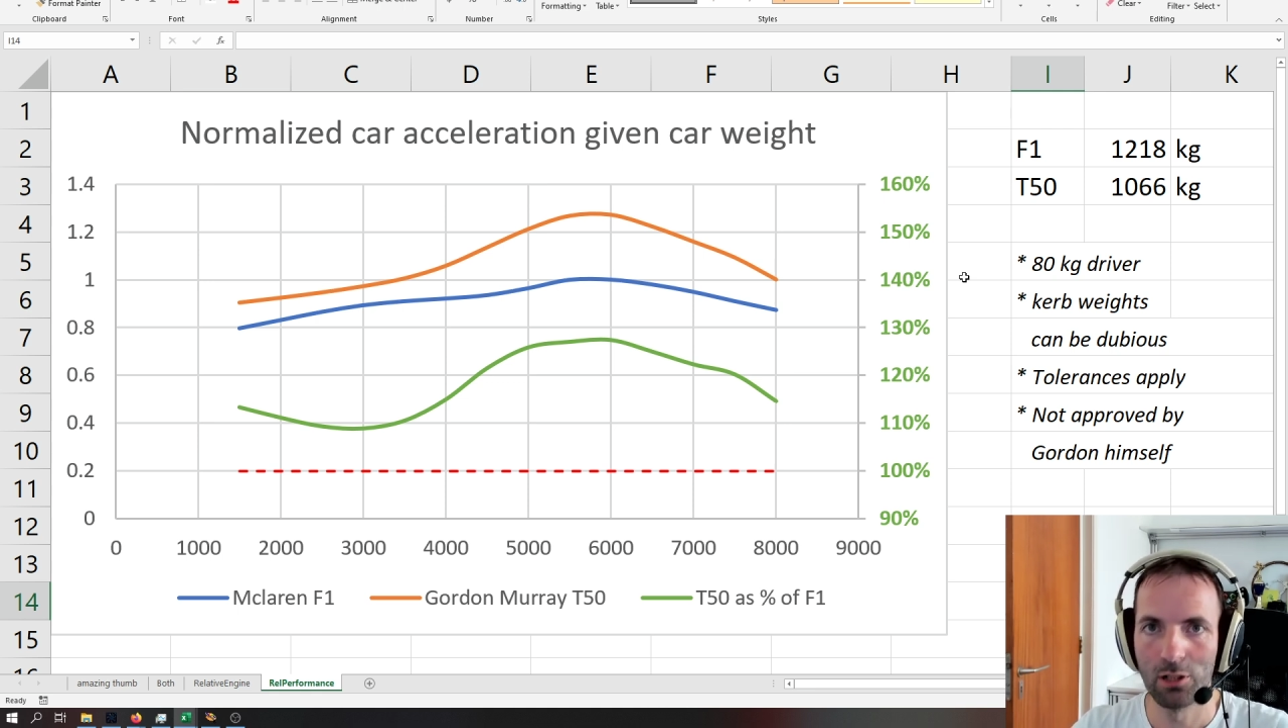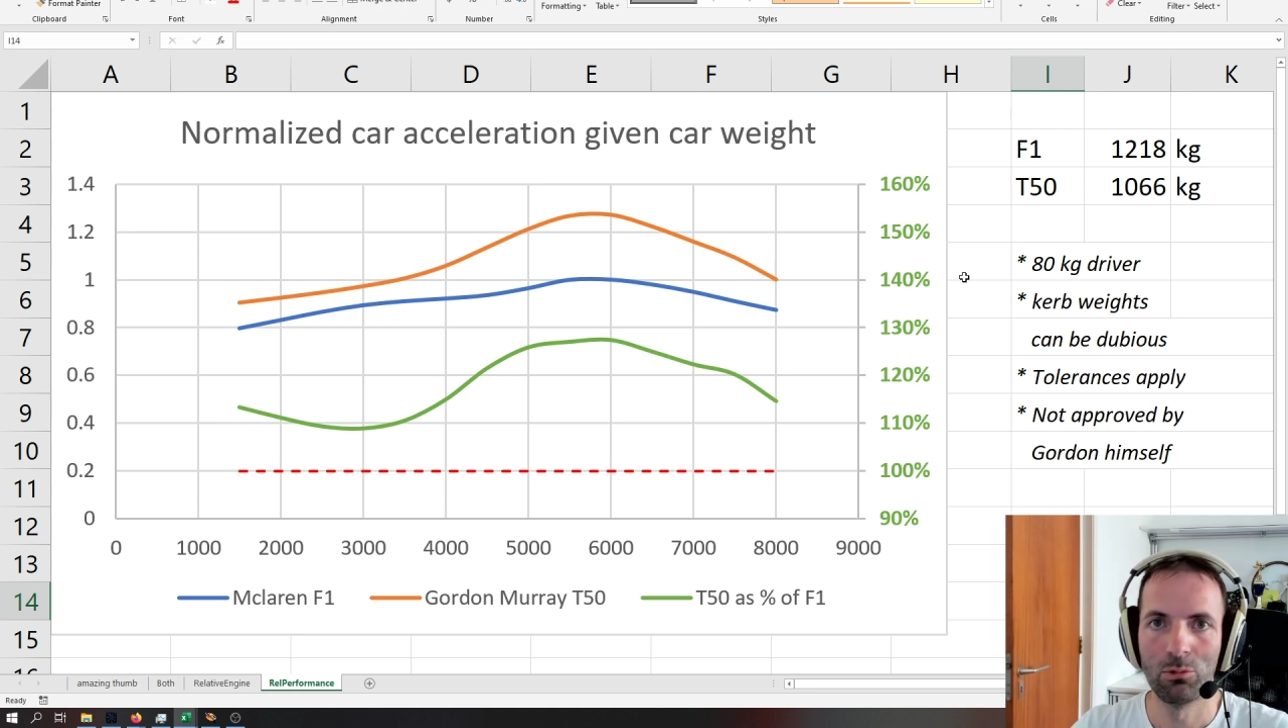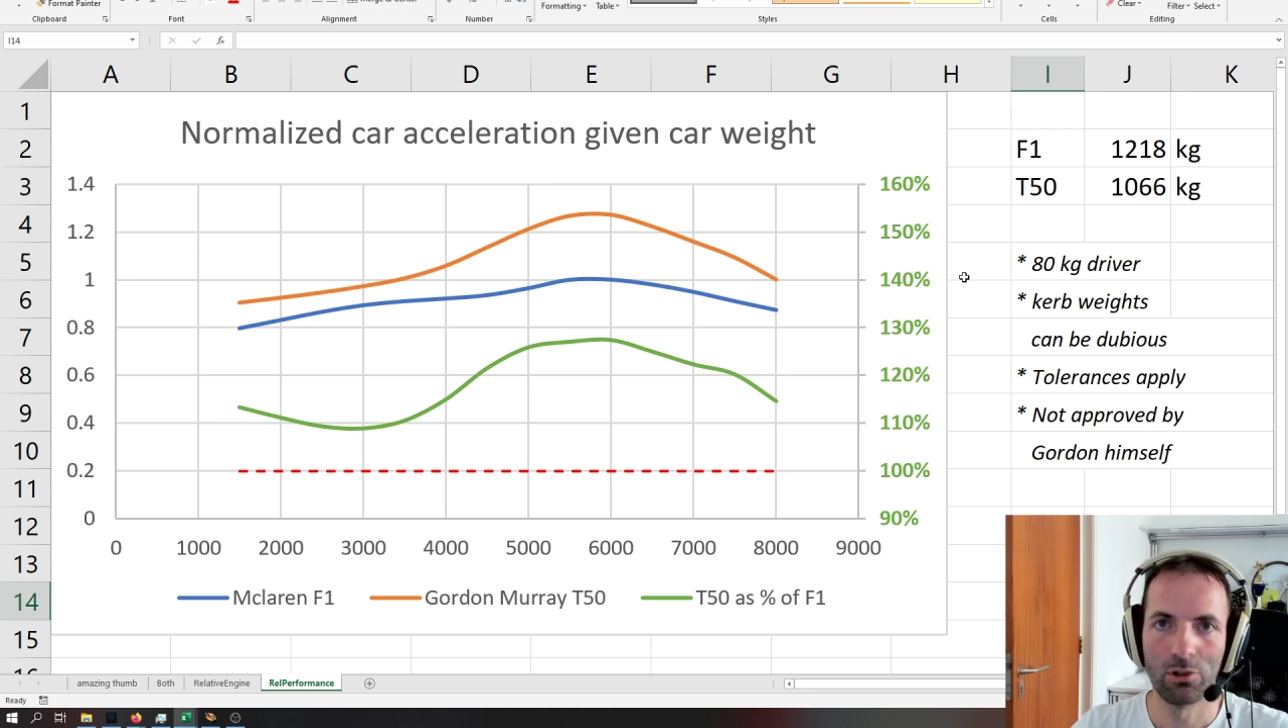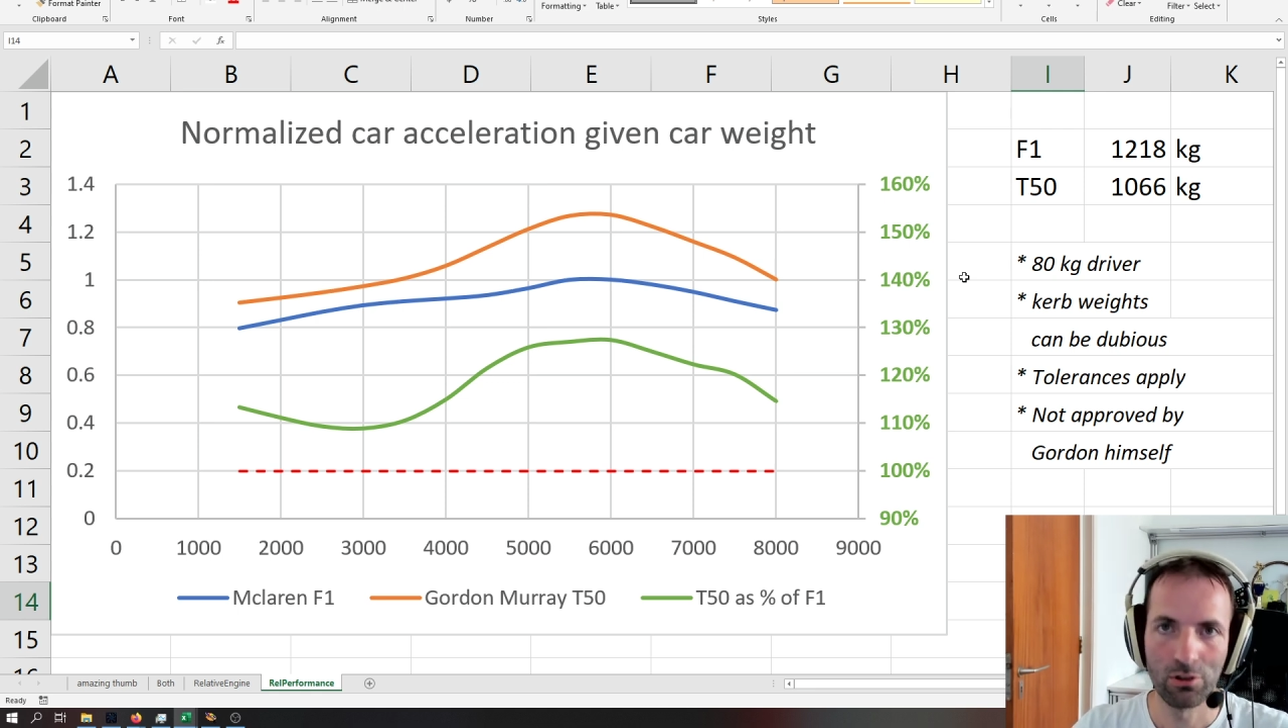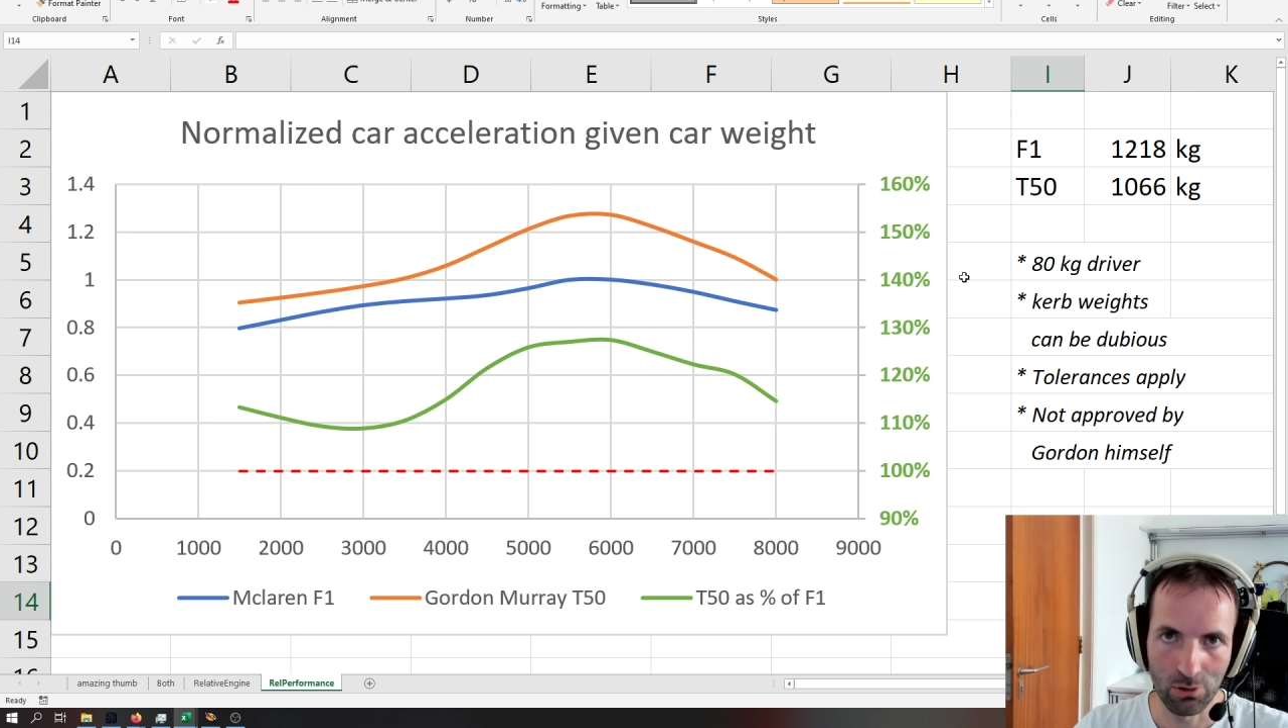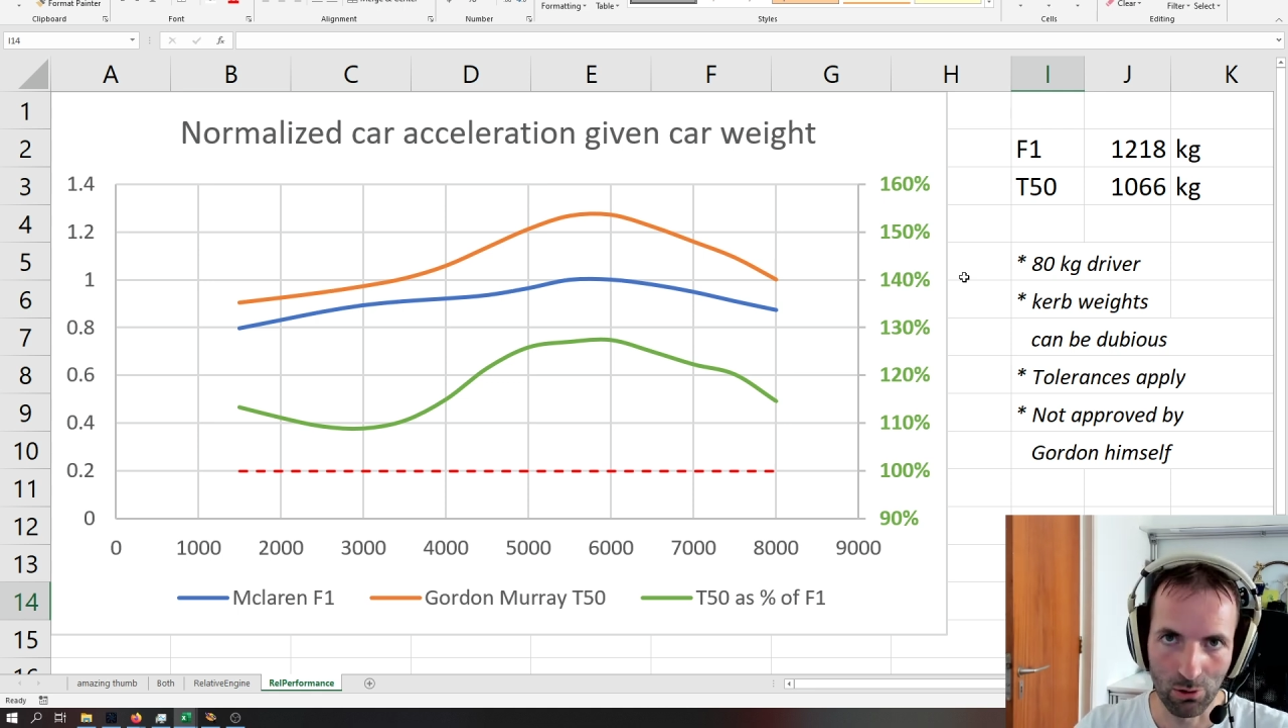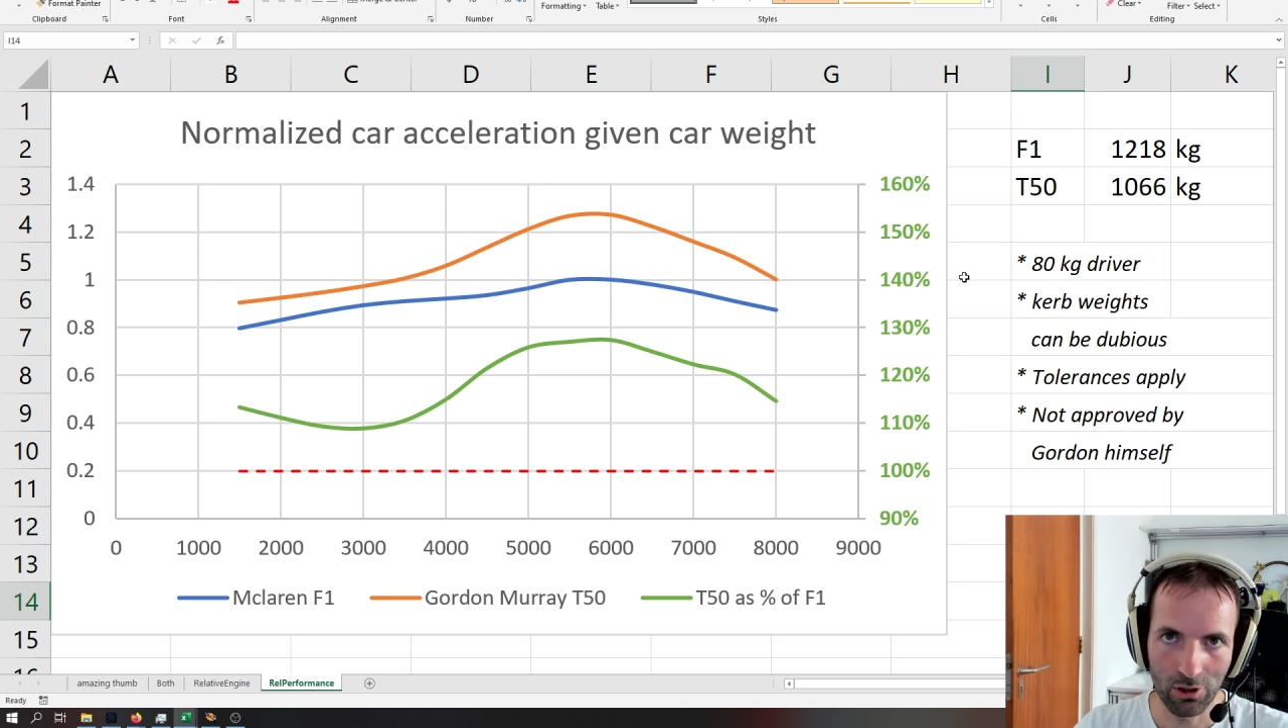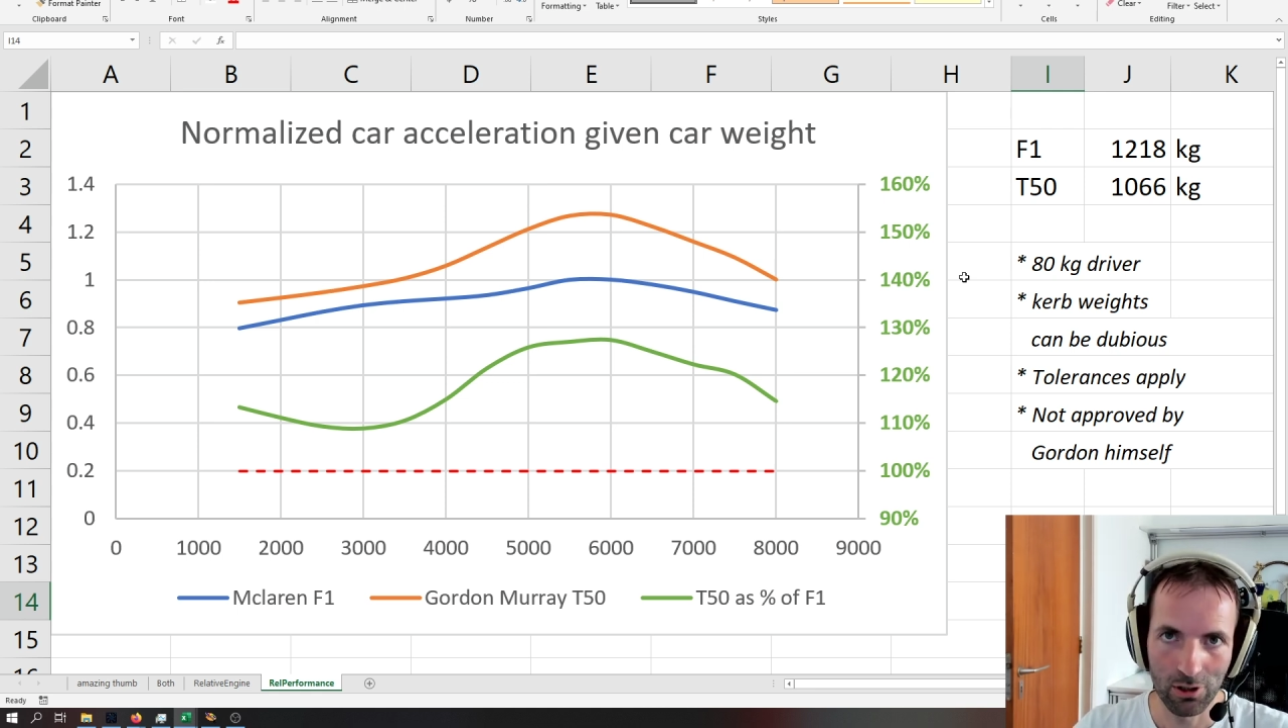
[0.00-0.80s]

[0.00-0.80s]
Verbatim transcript: more torque